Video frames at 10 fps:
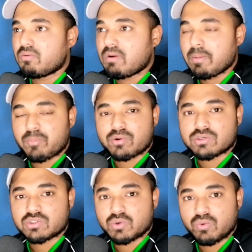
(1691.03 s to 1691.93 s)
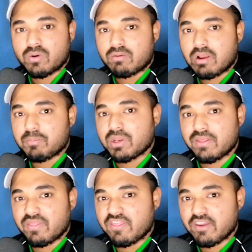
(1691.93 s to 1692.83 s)
rappers who are rapping
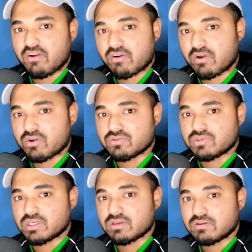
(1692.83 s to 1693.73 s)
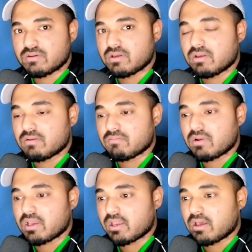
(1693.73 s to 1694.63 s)
in their country,
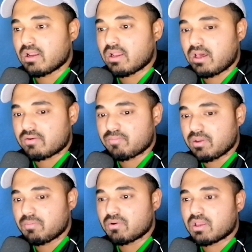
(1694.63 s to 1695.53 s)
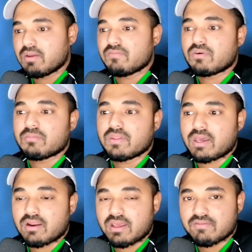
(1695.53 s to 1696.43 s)
like, a lot of people came from
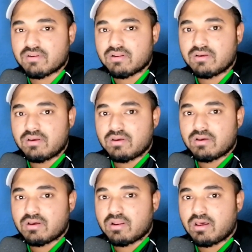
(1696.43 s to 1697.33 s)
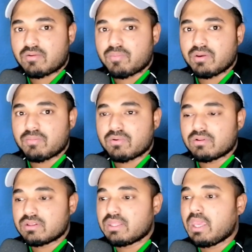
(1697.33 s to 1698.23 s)
that level. A lot of
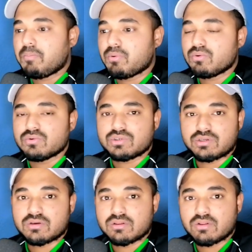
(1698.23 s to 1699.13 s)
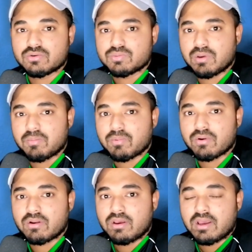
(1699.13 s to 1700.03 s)
people, they pushed those
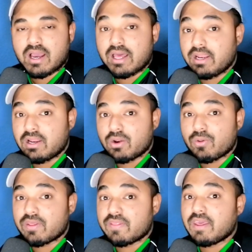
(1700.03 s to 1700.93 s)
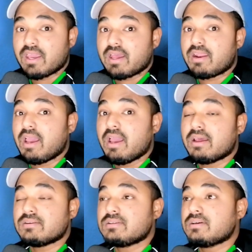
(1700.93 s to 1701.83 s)
people. I didn't know that they had
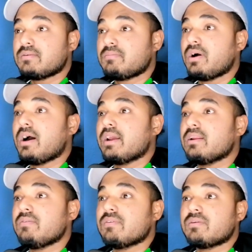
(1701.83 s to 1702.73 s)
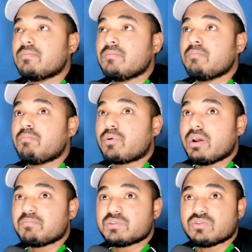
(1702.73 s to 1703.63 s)
hand behind even
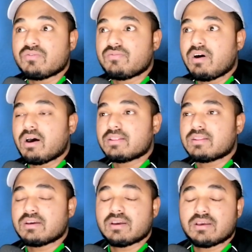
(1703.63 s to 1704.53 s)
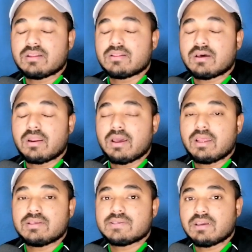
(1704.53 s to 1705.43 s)
Prep Sovat and the
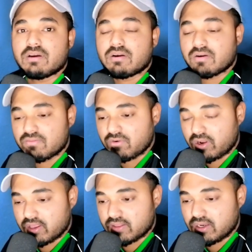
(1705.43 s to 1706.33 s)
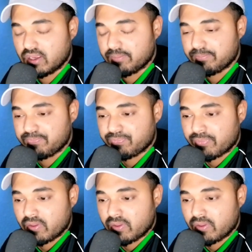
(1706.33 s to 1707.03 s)
lady singer, forget the name.